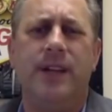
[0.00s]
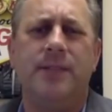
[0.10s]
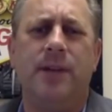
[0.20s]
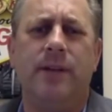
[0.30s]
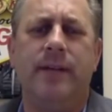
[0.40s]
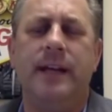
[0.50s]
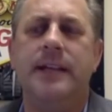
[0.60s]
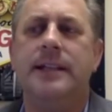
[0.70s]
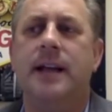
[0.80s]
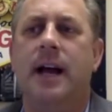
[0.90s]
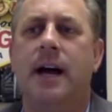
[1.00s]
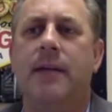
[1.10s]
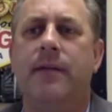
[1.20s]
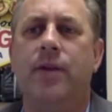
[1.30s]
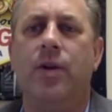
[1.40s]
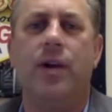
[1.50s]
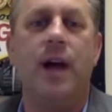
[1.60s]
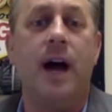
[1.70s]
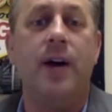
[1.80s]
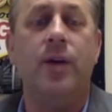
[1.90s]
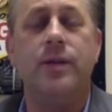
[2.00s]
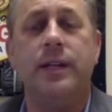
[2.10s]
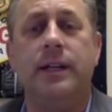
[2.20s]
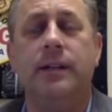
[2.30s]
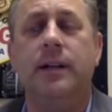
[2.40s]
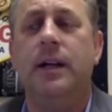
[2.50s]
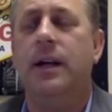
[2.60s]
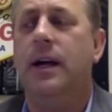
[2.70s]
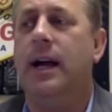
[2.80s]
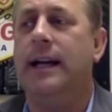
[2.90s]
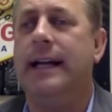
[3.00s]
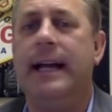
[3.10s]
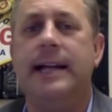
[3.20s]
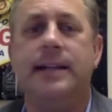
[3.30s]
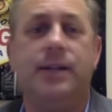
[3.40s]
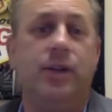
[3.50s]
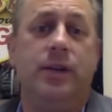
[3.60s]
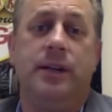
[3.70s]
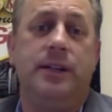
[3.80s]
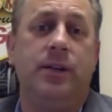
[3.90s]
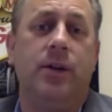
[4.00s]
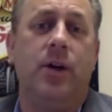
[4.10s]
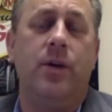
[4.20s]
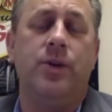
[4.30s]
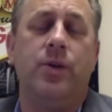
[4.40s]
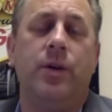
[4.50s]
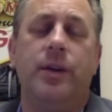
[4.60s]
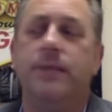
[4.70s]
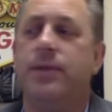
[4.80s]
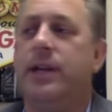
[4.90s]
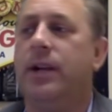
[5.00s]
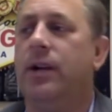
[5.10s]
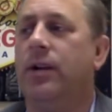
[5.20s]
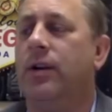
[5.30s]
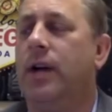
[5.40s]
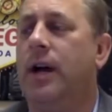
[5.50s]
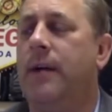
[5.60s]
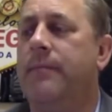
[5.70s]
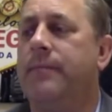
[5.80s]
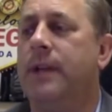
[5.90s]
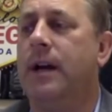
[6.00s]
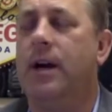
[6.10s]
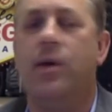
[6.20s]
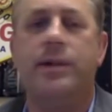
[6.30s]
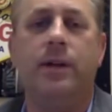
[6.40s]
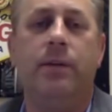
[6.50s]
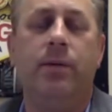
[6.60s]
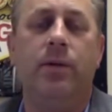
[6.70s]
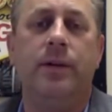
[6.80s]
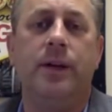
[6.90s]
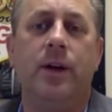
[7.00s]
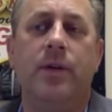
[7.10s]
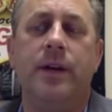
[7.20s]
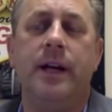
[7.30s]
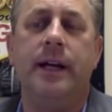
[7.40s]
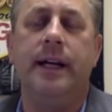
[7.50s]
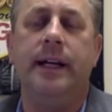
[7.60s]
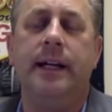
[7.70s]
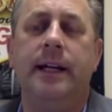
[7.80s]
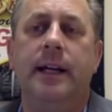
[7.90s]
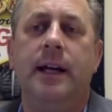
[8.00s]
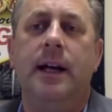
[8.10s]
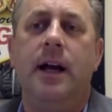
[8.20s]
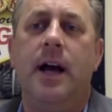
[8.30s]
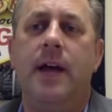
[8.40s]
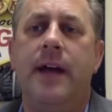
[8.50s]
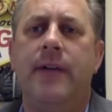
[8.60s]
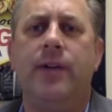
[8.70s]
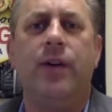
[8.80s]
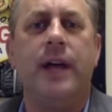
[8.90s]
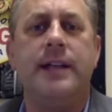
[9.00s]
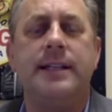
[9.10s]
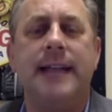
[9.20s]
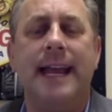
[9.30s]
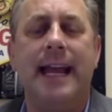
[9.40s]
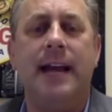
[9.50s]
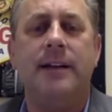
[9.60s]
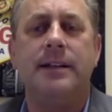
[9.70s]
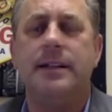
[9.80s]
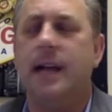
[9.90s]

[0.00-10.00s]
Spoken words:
small fees. If you're a non-hotel guest, that you can still go enjoy this particular hotel pool at the Golden Nugget. They have a great steakhouse